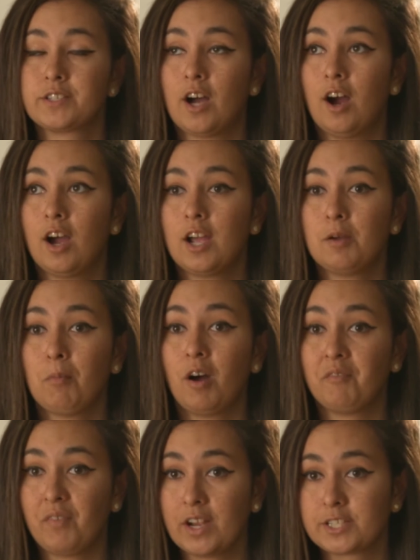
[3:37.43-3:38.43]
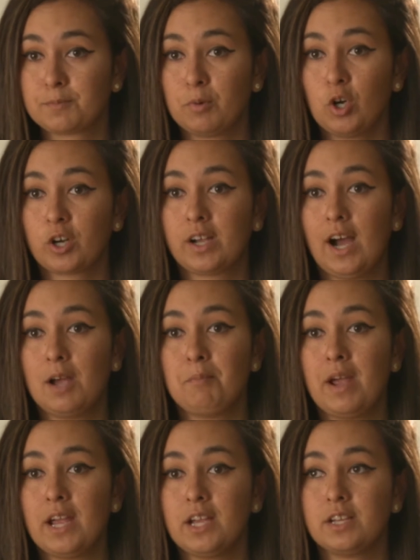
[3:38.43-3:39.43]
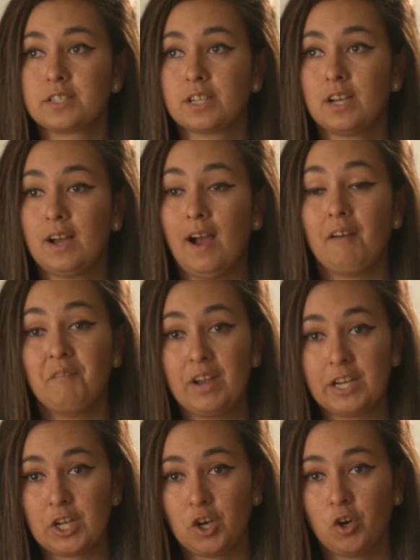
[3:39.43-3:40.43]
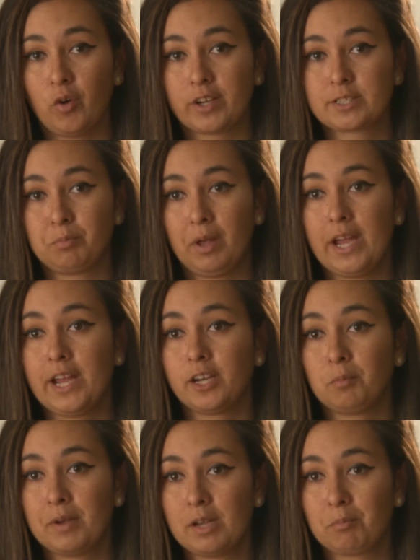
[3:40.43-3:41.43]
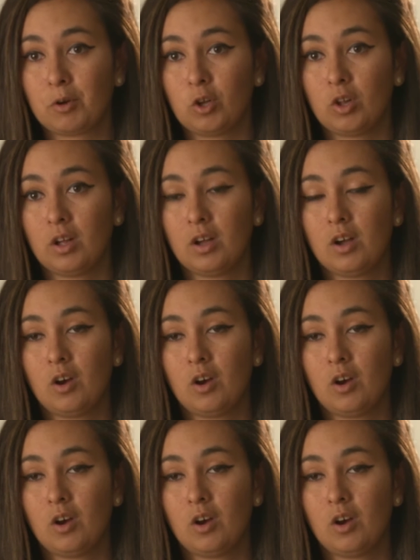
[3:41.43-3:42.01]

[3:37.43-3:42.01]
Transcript: time on Facebook, I made a video explaining to people